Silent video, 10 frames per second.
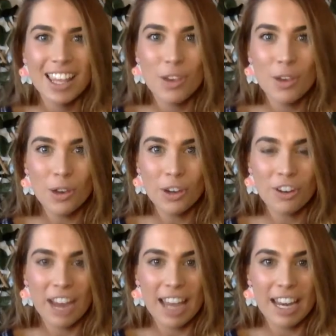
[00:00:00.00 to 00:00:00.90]
You could
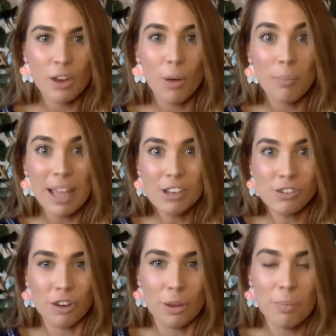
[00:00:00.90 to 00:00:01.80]
create in your
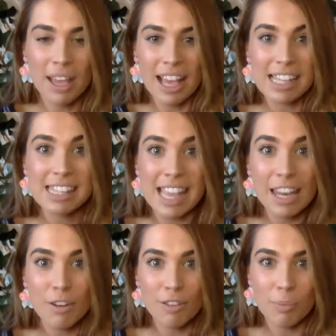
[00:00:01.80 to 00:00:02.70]
bedroom a
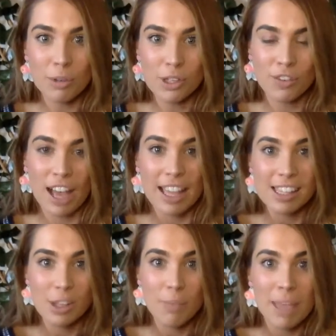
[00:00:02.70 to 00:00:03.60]
scene of the bushfire.
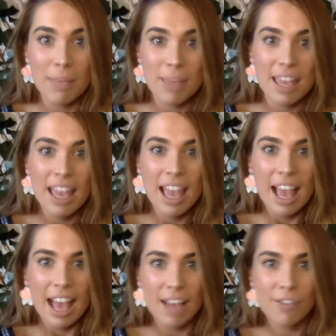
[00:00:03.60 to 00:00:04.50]
So maybe
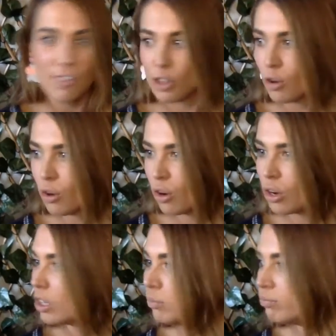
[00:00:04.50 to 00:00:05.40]
have
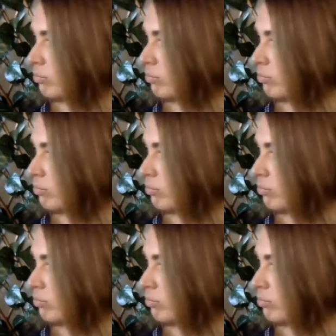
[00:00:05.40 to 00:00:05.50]
your,